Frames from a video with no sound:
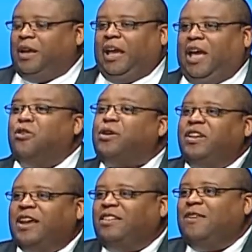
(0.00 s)

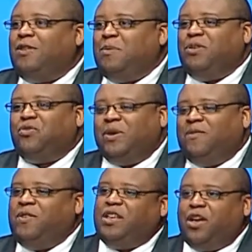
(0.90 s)
interconnectivity between
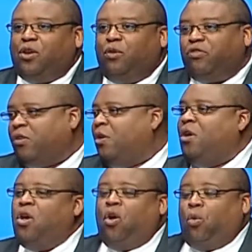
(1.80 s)
vehicles,
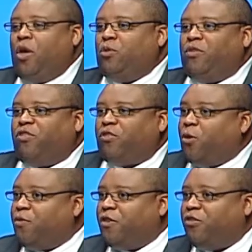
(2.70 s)
whether it's
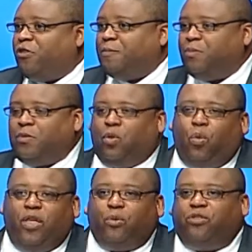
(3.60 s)
surface,
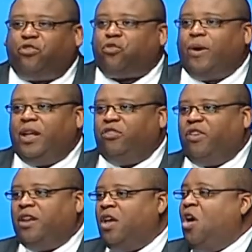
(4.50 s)
whether it's
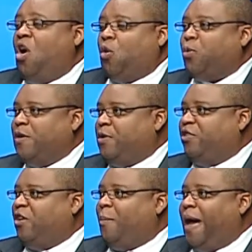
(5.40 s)
transit, or even in
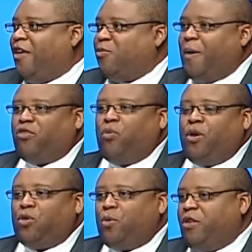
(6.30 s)
some aspects,
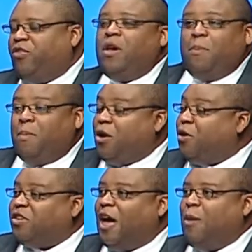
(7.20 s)
whether it's
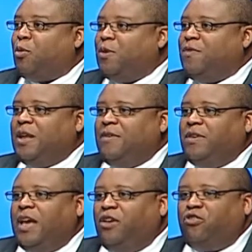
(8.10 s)
maritime or even
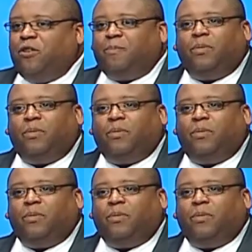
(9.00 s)
aviation.